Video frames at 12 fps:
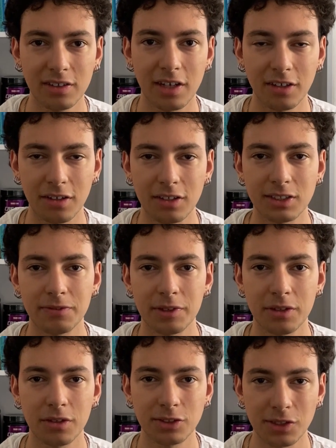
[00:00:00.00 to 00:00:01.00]
the end of this
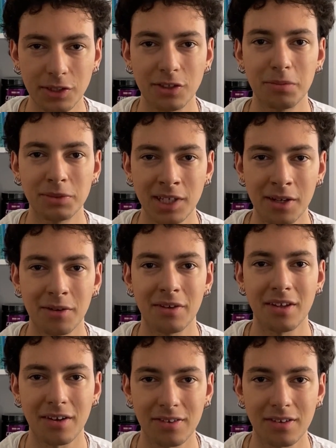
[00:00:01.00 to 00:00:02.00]
video so you don't miss out on
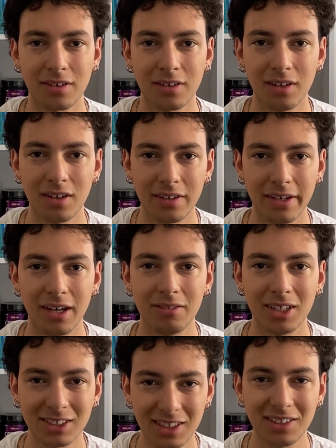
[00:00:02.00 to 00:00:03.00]
anything. Now
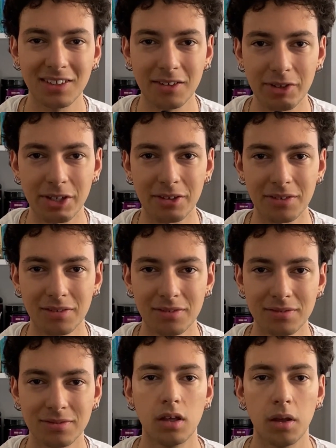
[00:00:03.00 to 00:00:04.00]
let's get into the video.
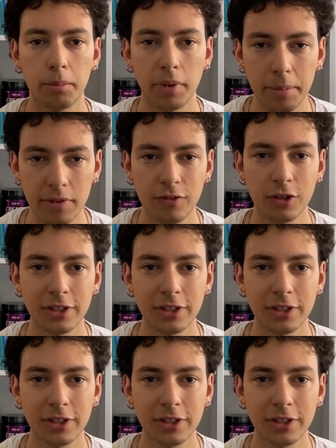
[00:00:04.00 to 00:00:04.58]
But before